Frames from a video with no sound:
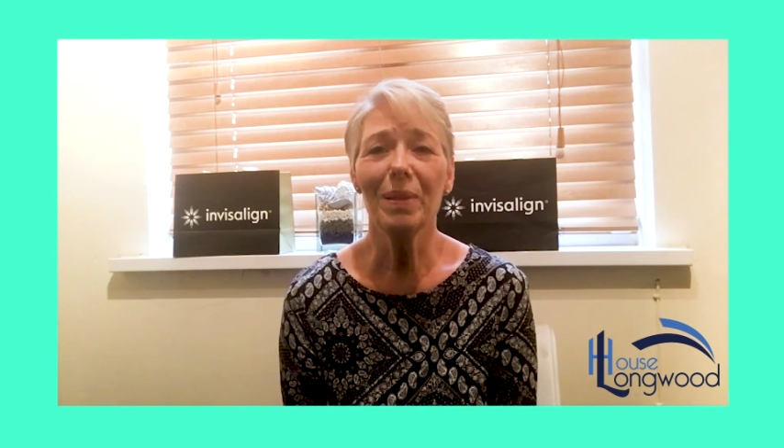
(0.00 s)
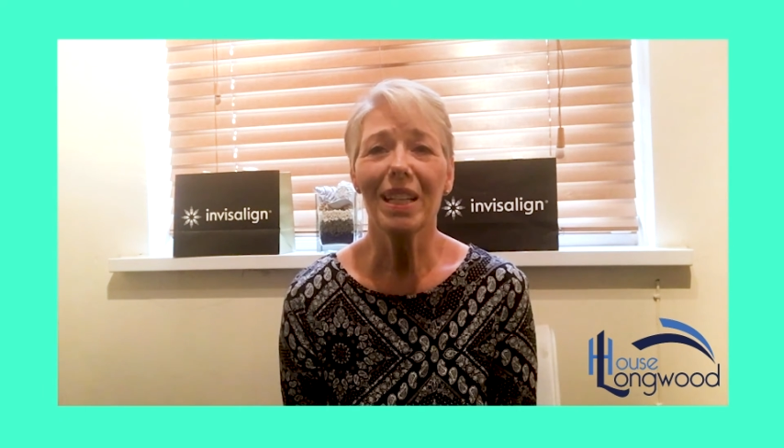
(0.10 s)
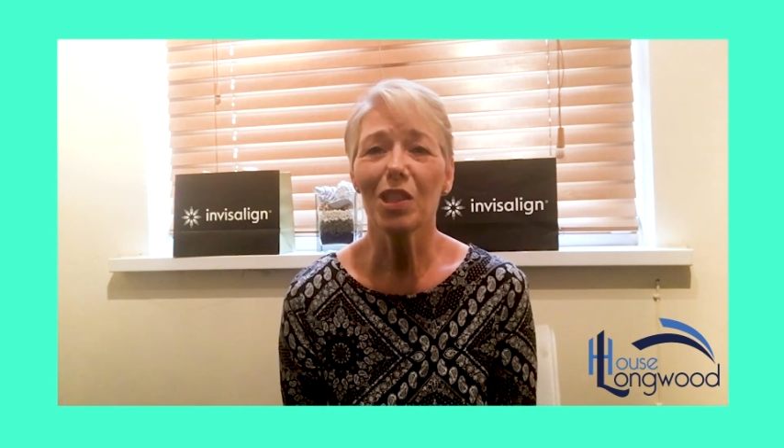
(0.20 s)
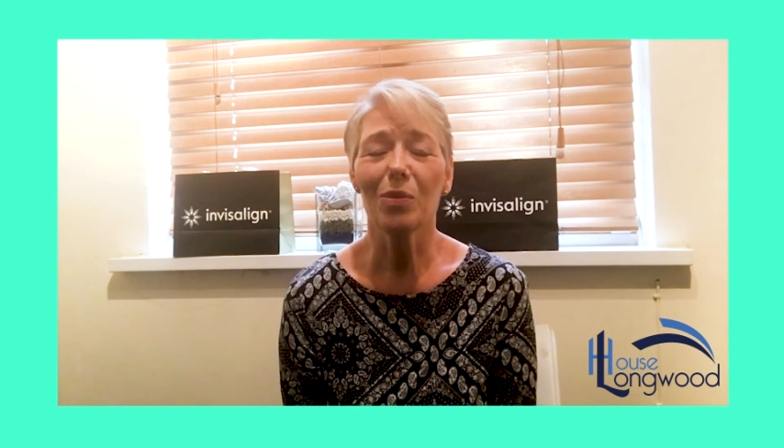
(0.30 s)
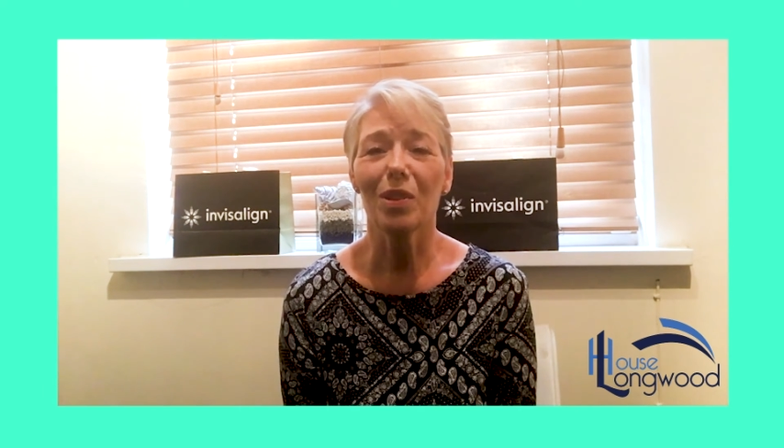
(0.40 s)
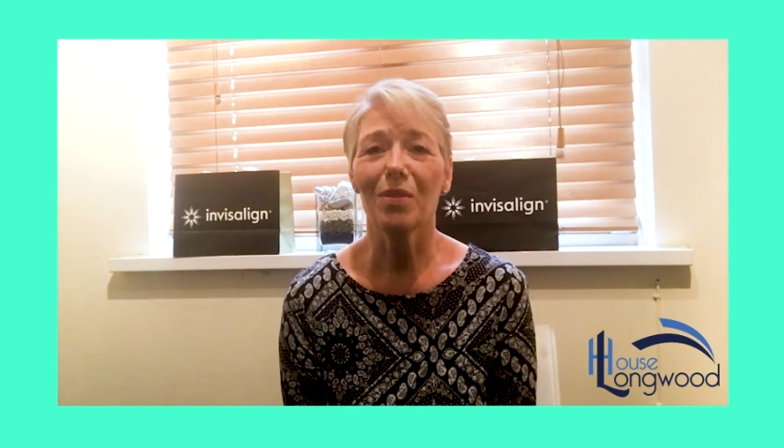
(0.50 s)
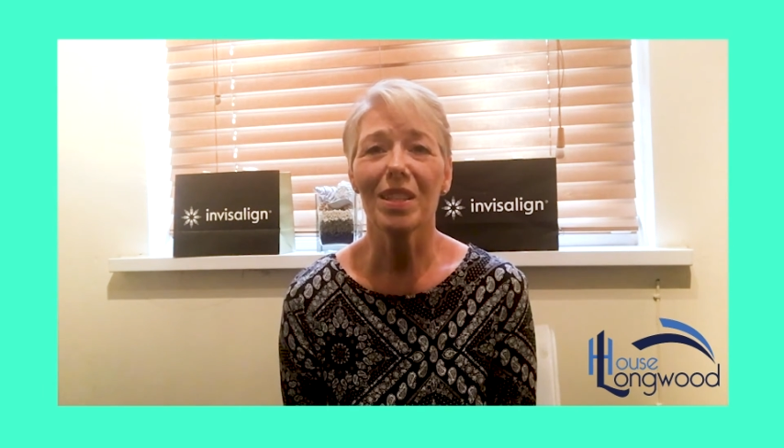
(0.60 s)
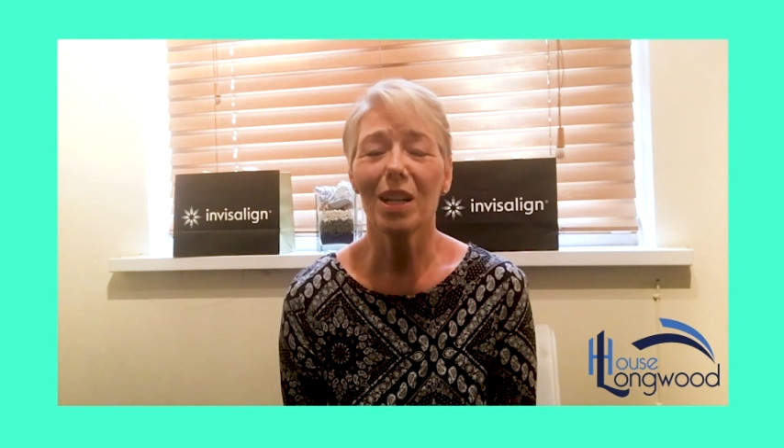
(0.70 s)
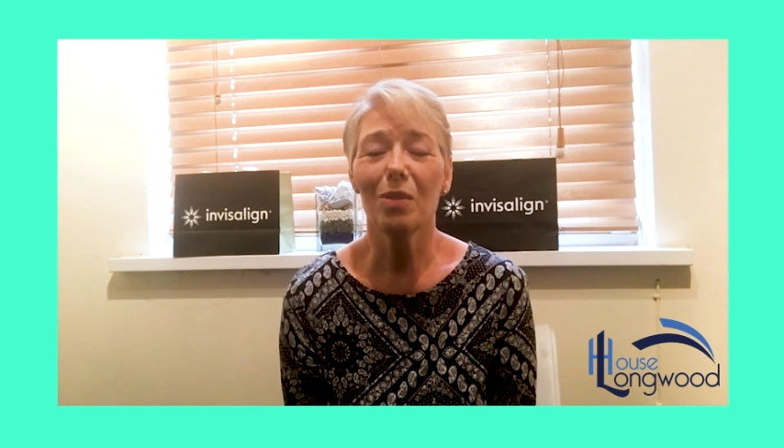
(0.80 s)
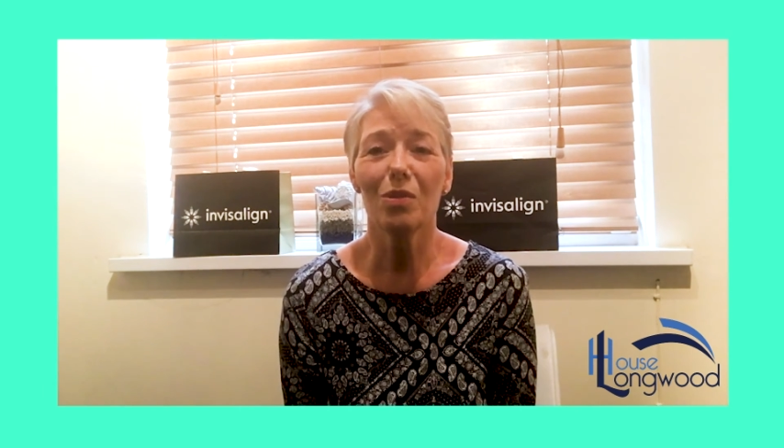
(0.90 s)
pleased with the
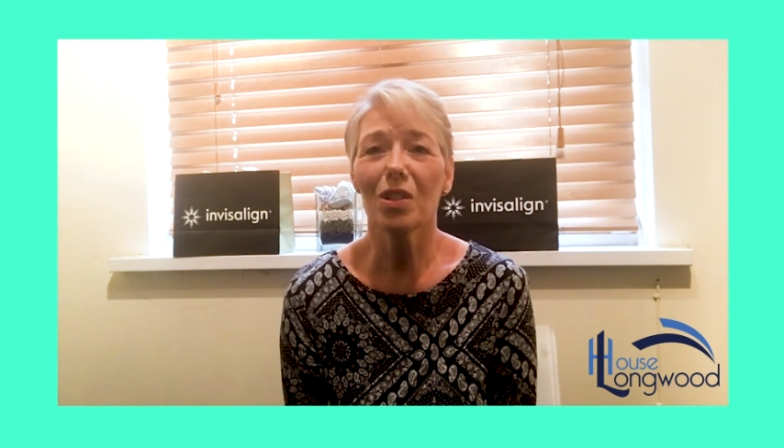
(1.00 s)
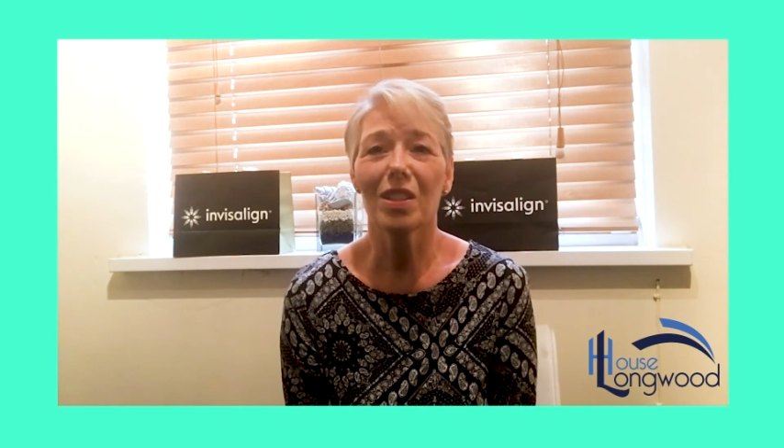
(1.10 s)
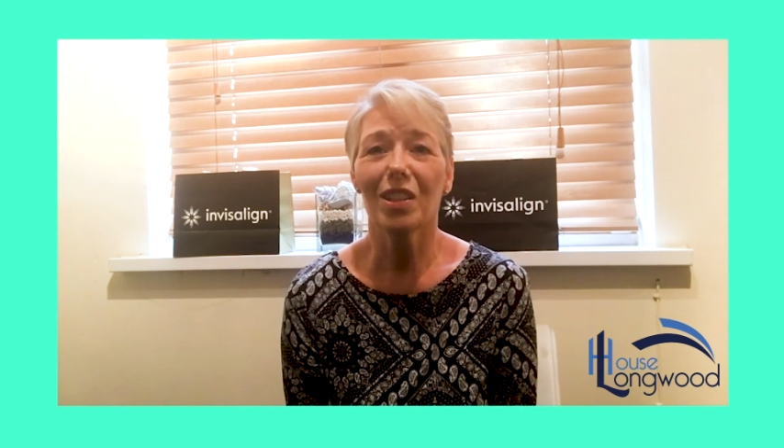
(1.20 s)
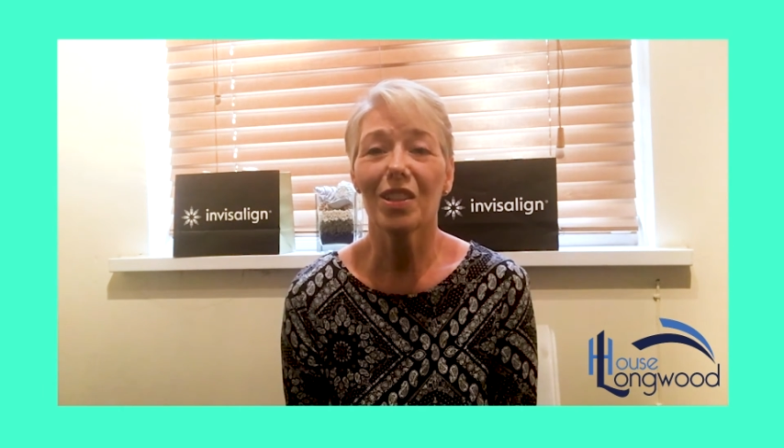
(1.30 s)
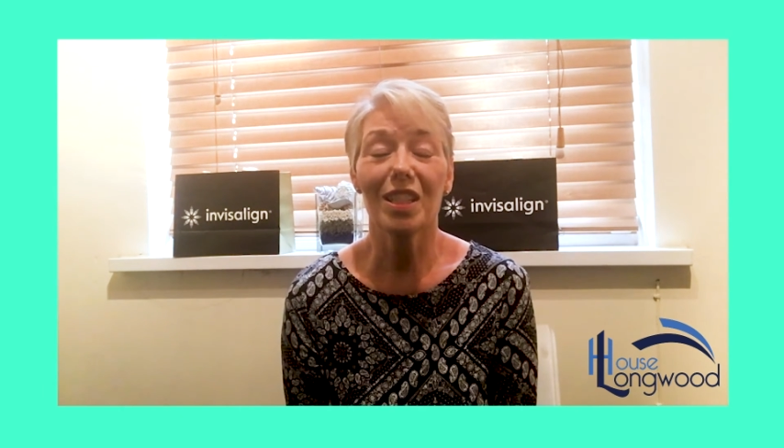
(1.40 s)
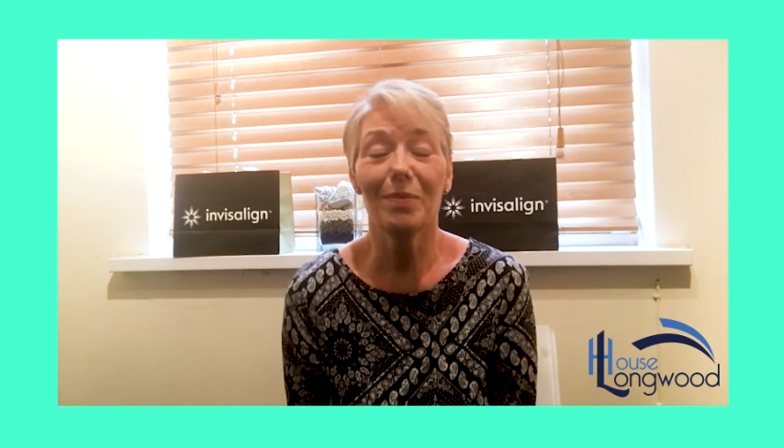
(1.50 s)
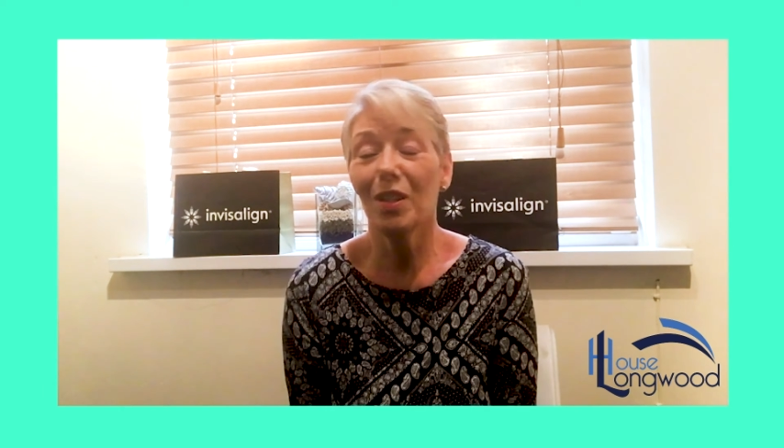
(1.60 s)
results because I could see,